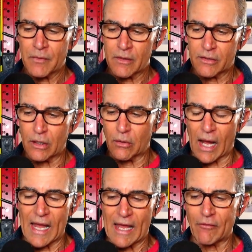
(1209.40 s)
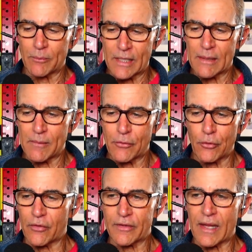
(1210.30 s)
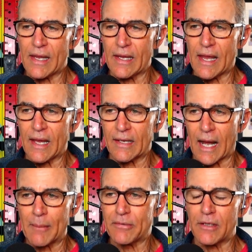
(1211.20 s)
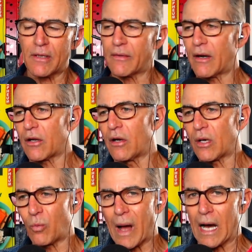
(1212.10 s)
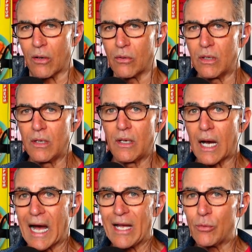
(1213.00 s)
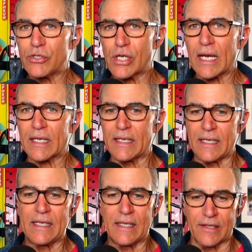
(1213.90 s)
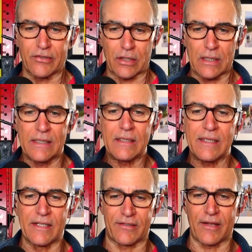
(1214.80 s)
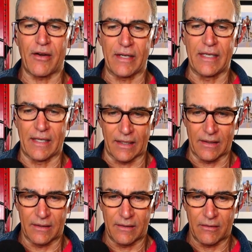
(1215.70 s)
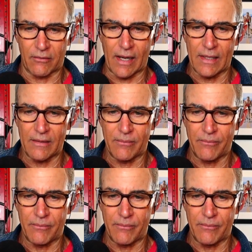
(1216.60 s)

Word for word: So I have them take me through the day, and I'm sitting there going, wow, I wish I can eat as cleanly as they're eating, right?